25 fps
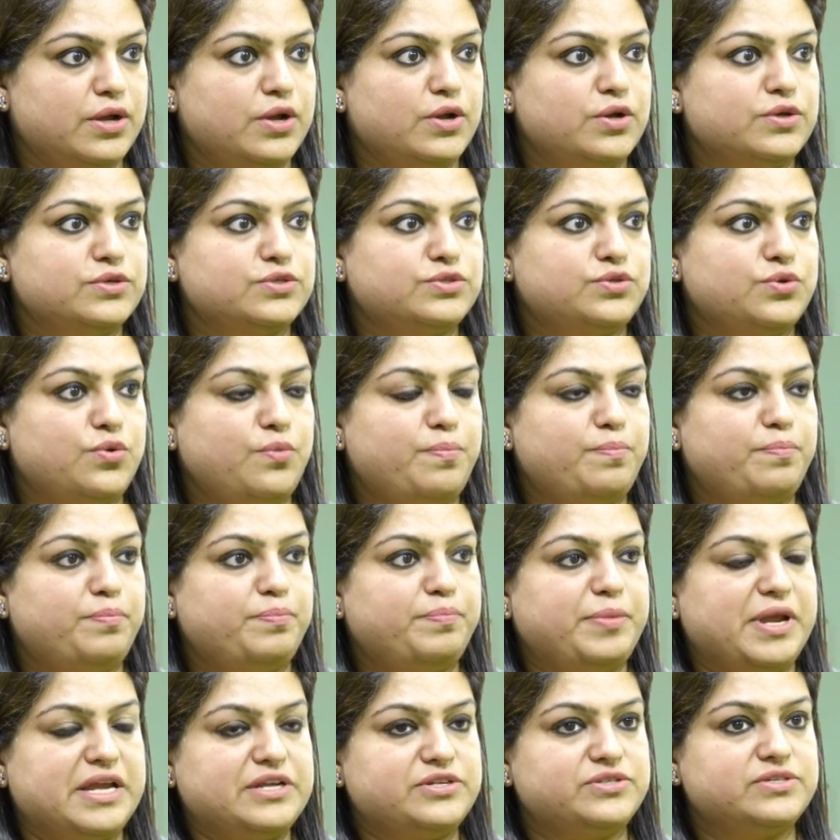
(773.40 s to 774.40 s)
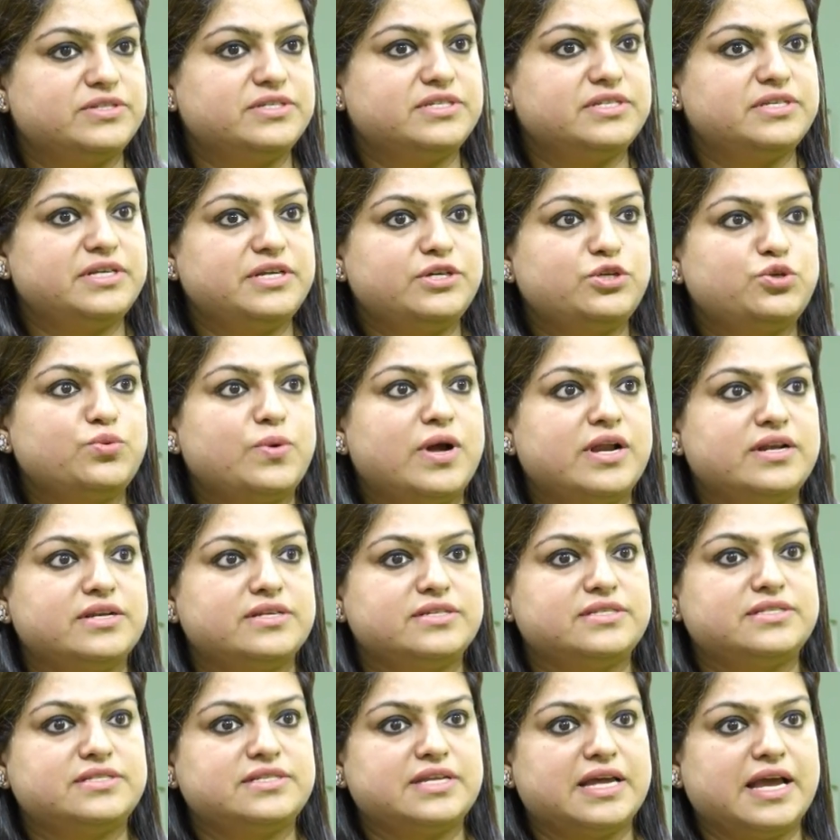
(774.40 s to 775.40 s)
So patients need to
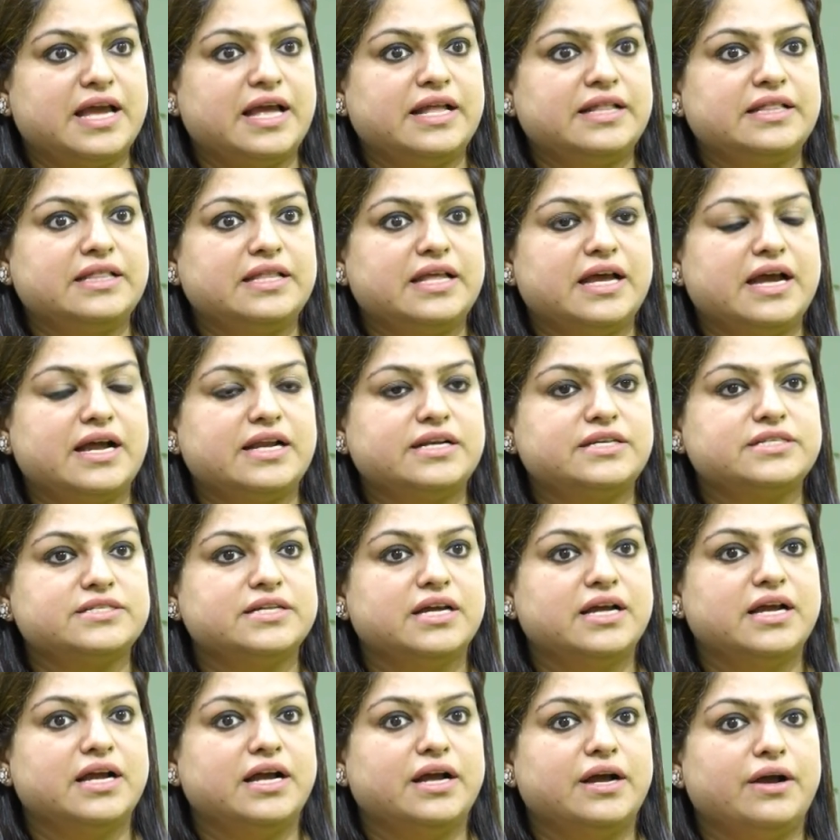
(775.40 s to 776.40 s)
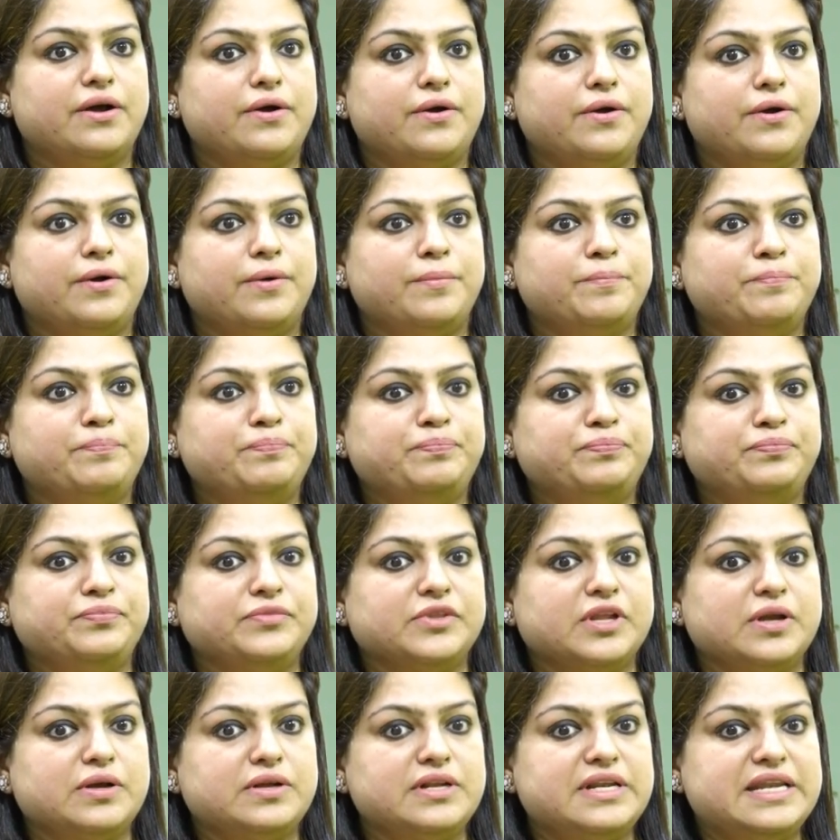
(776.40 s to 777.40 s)
understand that
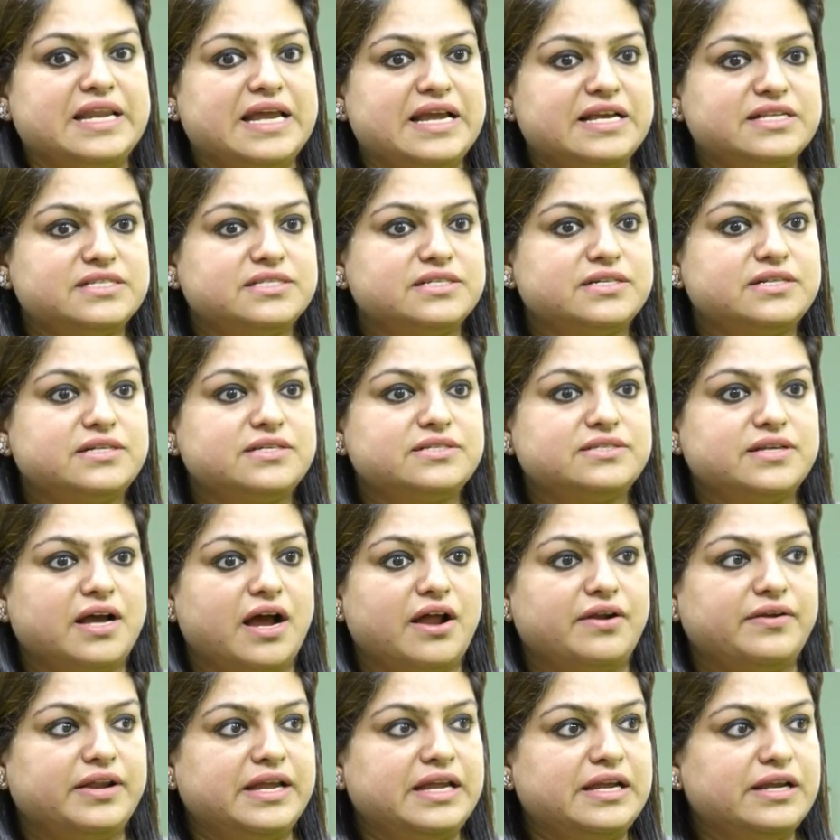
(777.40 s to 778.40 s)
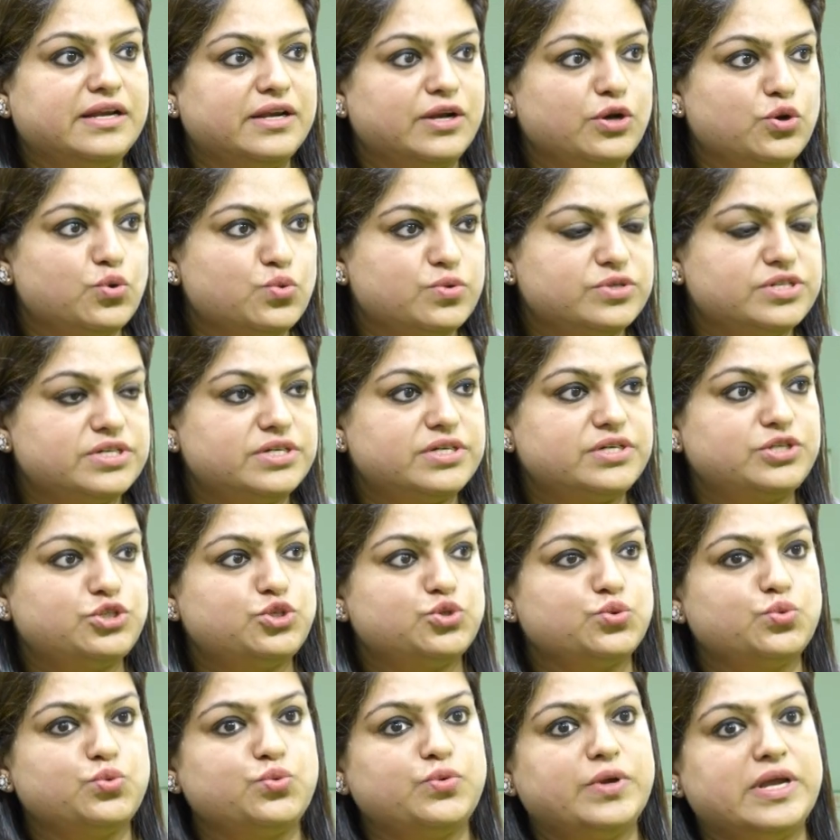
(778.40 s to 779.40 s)
lasers are included
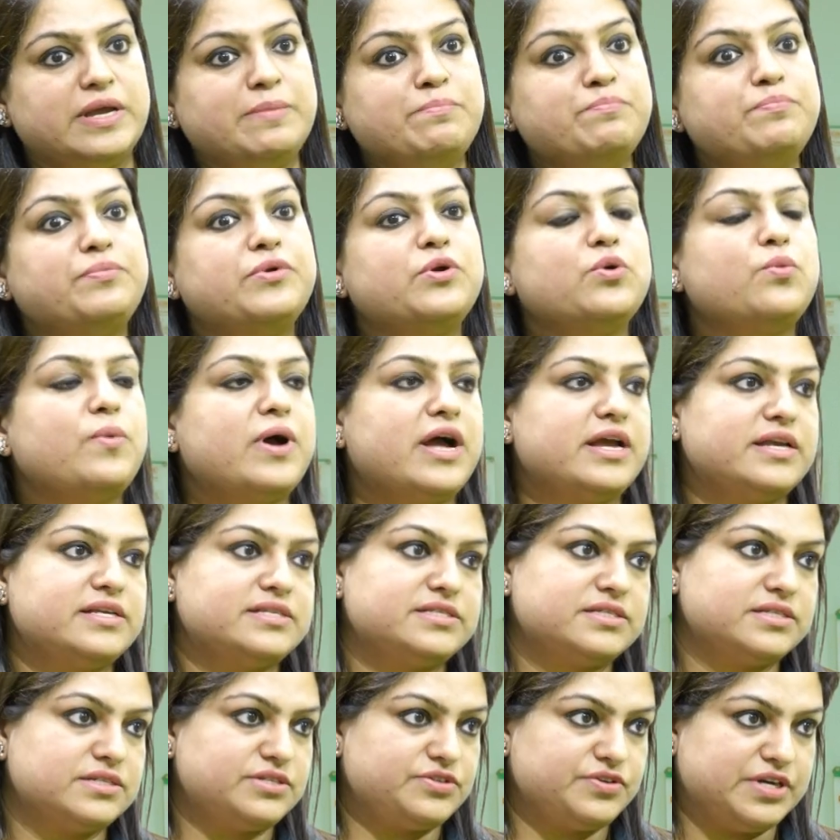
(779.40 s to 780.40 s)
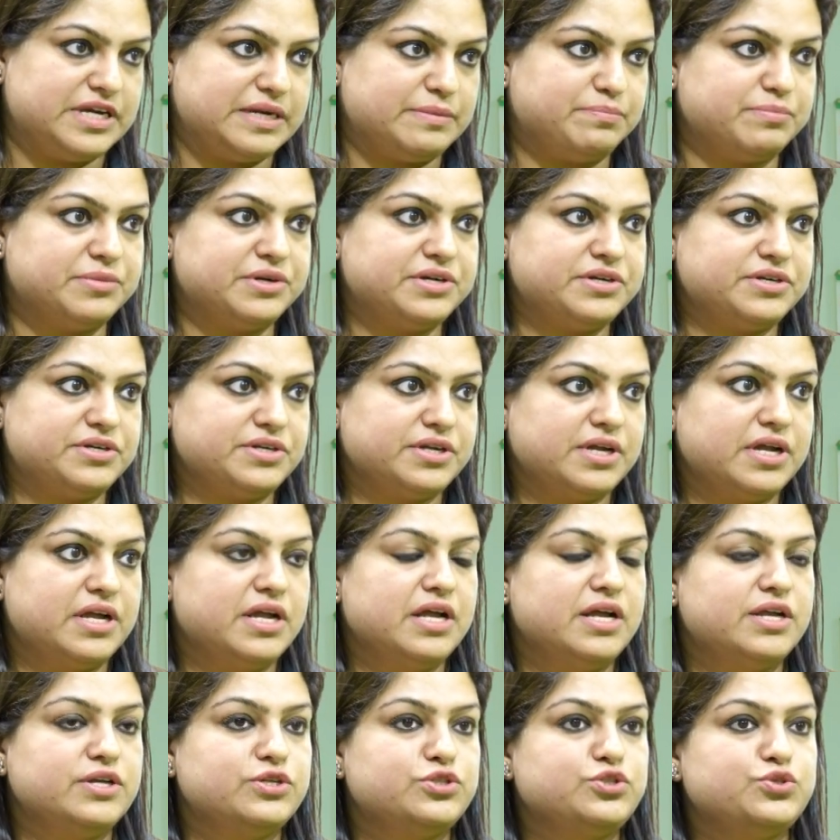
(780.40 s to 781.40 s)
to improvise the treatment,
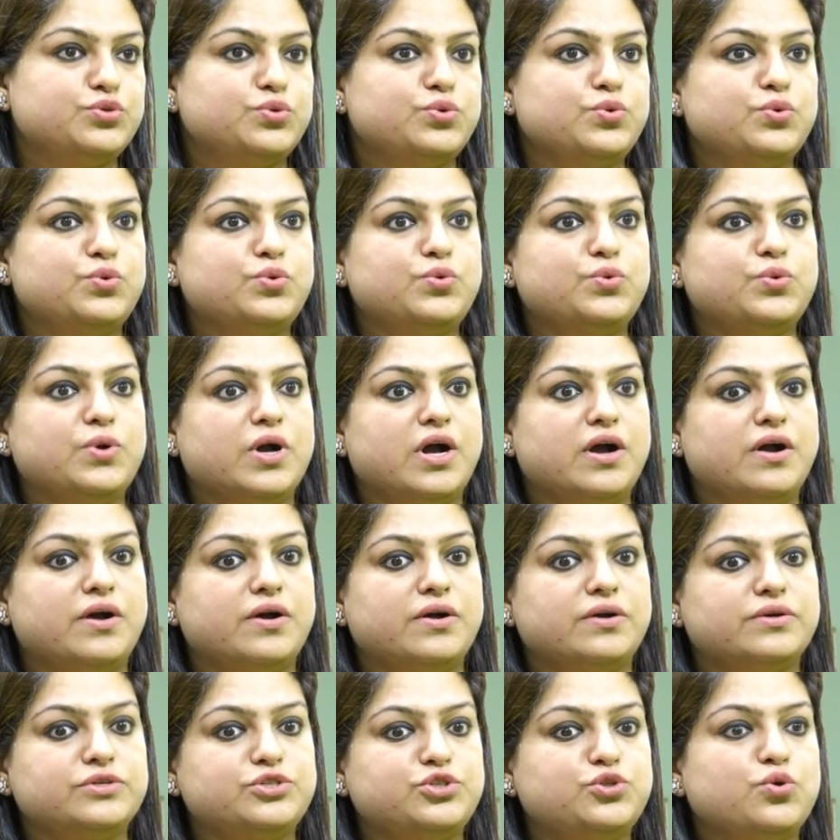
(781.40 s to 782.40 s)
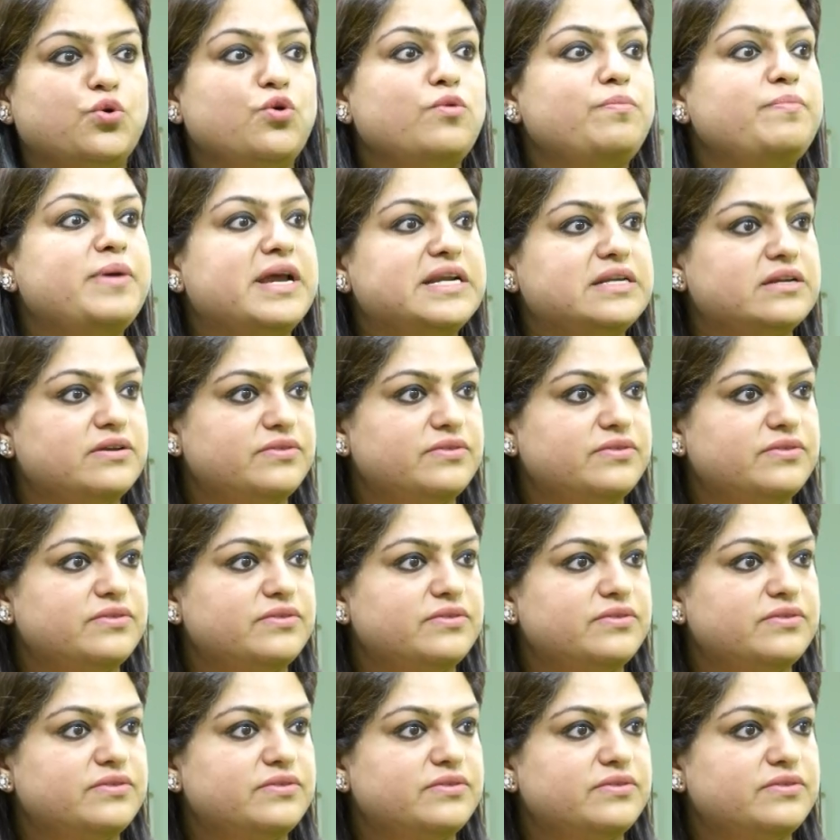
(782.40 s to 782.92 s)
to show better